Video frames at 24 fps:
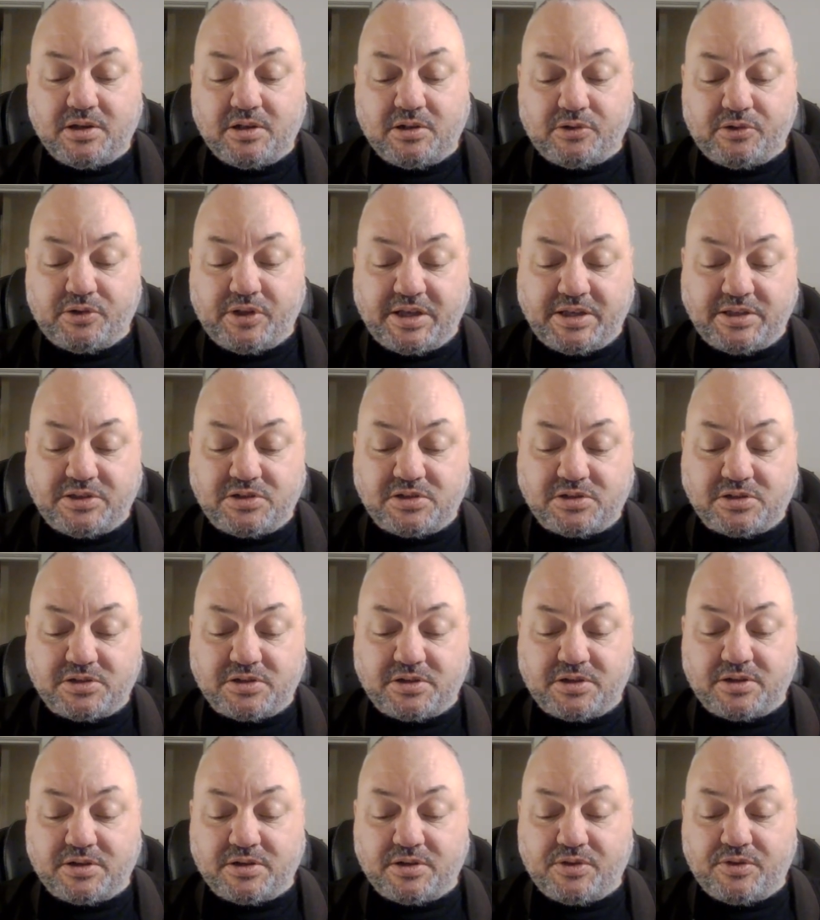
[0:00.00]
leads
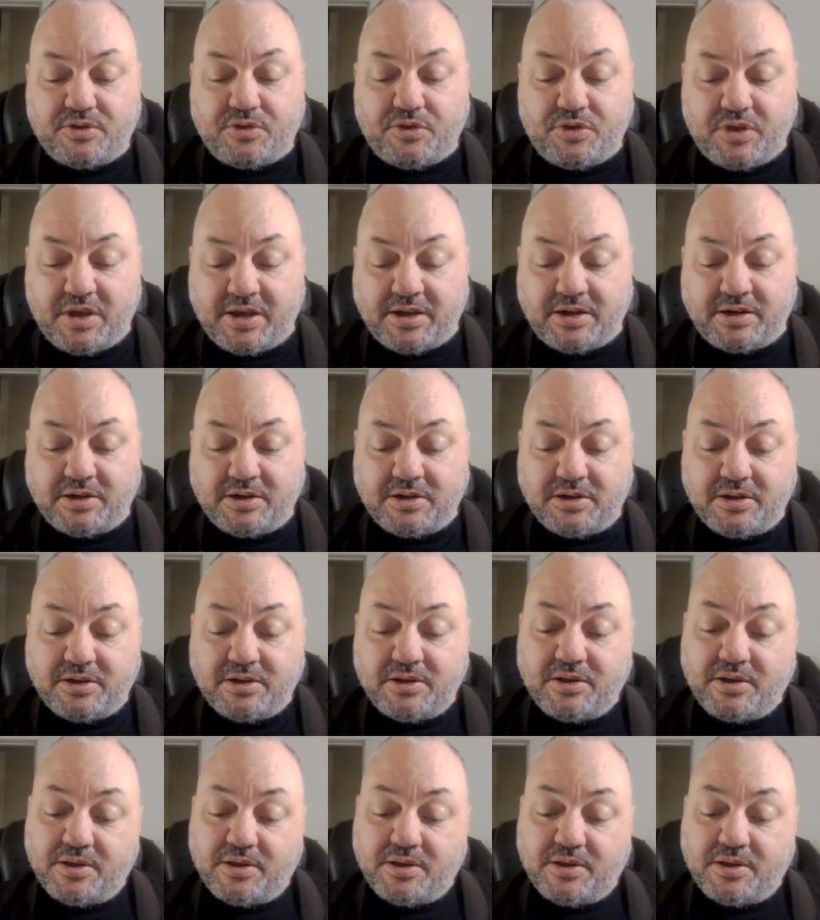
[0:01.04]
to then